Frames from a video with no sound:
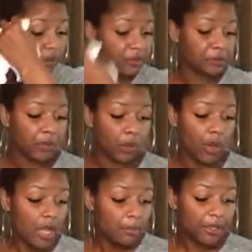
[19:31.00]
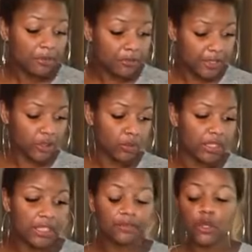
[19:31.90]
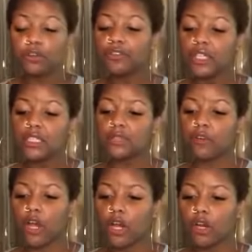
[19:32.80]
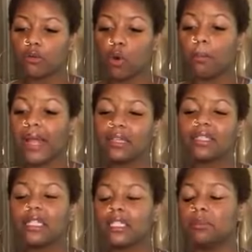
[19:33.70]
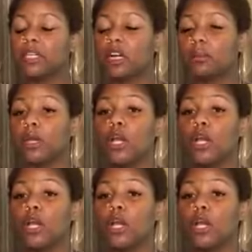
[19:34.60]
if you know, but eventually if your feelings for her romantically become